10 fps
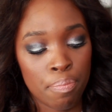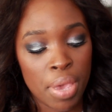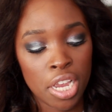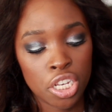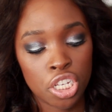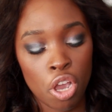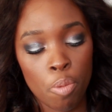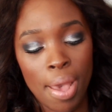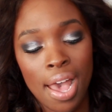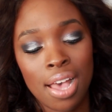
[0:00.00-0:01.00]
Pink
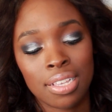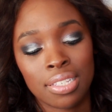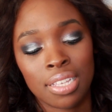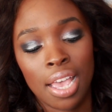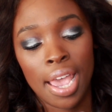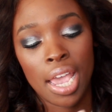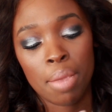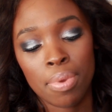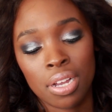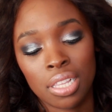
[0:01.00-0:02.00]
Topaz,
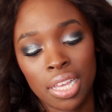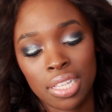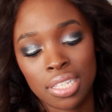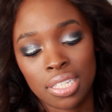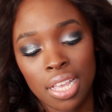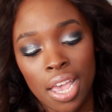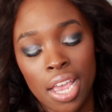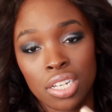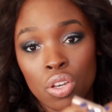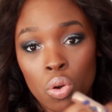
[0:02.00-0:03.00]
Amber Glitz,
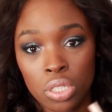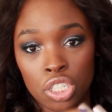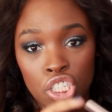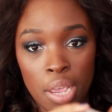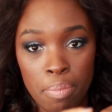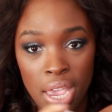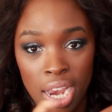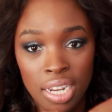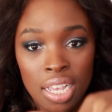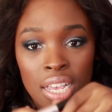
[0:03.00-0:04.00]
and Golden
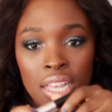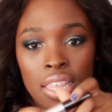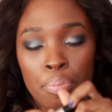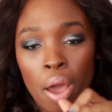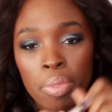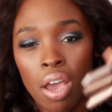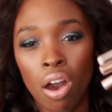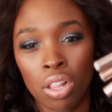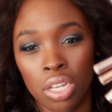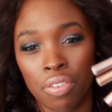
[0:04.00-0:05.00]
Champagne. They probably
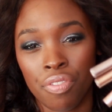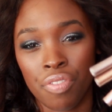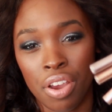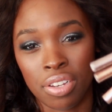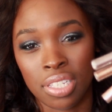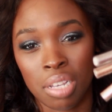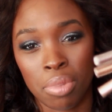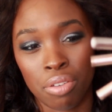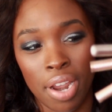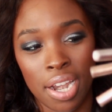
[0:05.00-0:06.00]
all look very
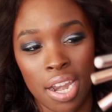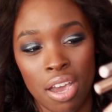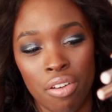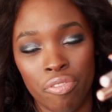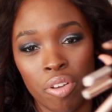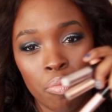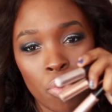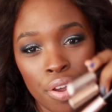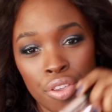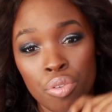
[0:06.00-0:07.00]
similar right now
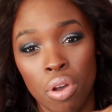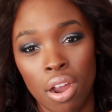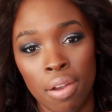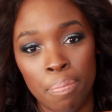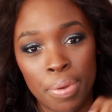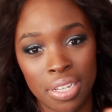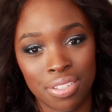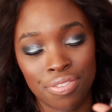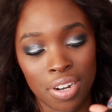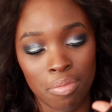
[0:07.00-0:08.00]
from where you are,
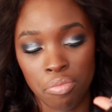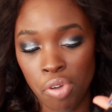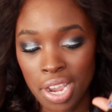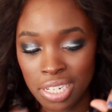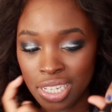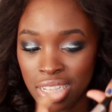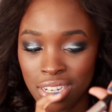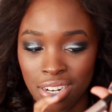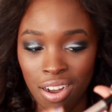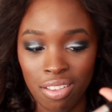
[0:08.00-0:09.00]
but from right
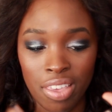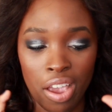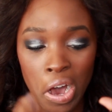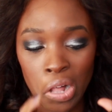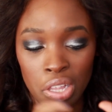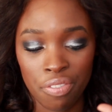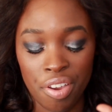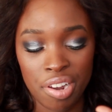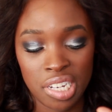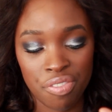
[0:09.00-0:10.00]
here, they all look
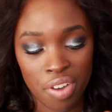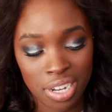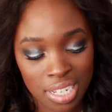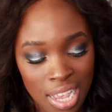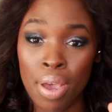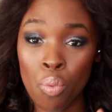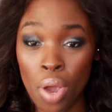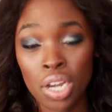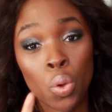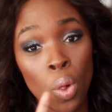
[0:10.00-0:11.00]
very different. My
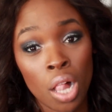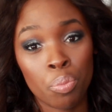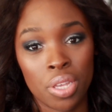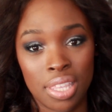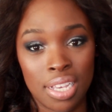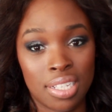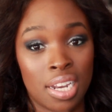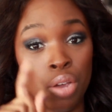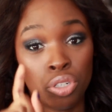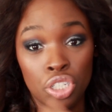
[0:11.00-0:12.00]
one qualm with these,
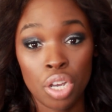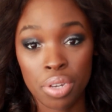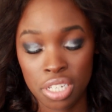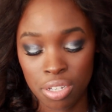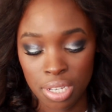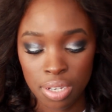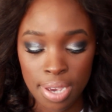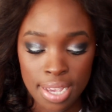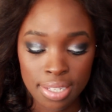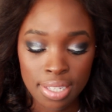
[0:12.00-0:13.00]
and I will show it to you,
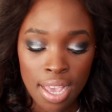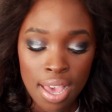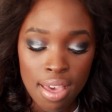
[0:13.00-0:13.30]
is